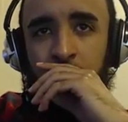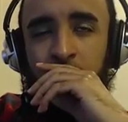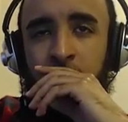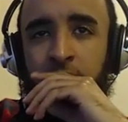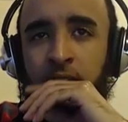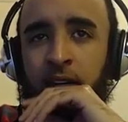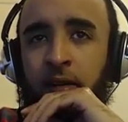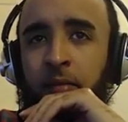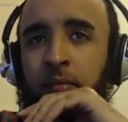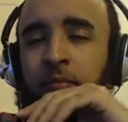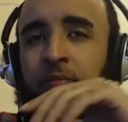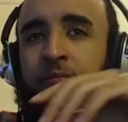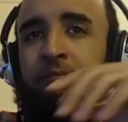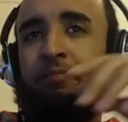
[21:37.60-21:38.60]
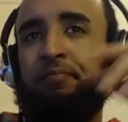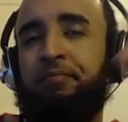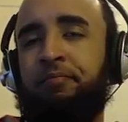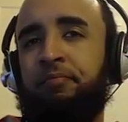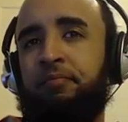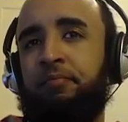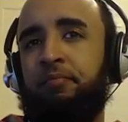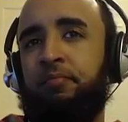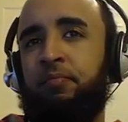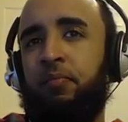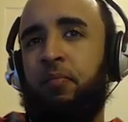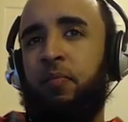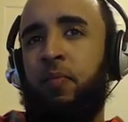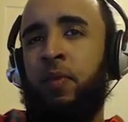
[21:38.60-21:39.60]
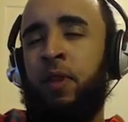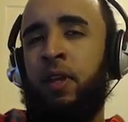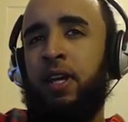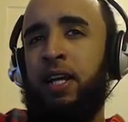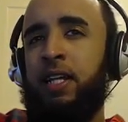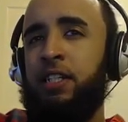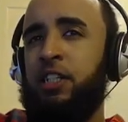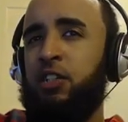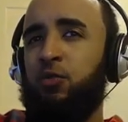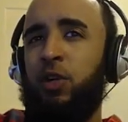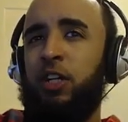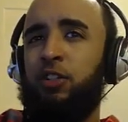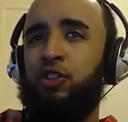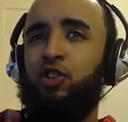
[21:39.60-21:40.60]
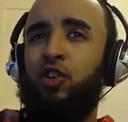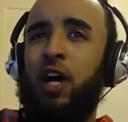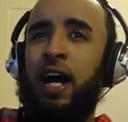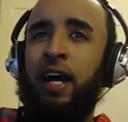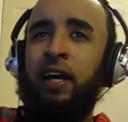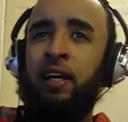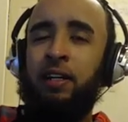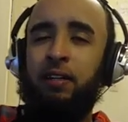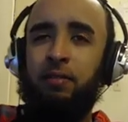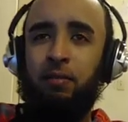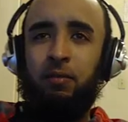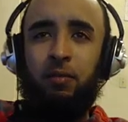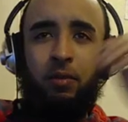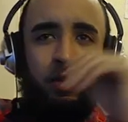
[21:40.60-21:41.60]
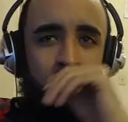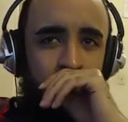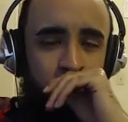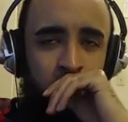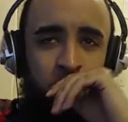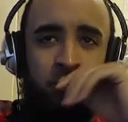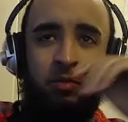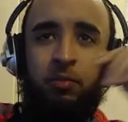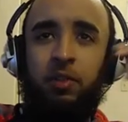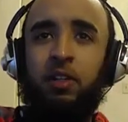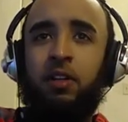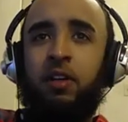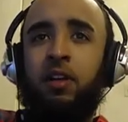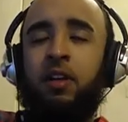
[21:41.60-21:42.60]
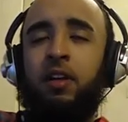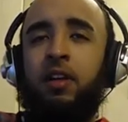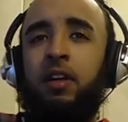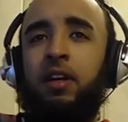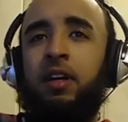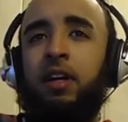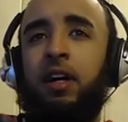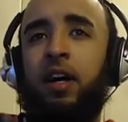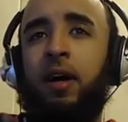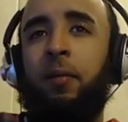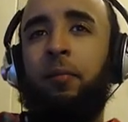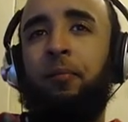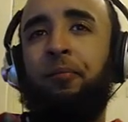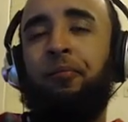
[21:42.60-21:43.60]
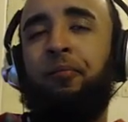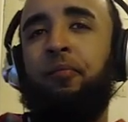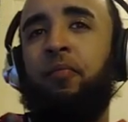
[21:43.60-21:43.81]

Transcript: um, it's just real dry. Excuse me. Um,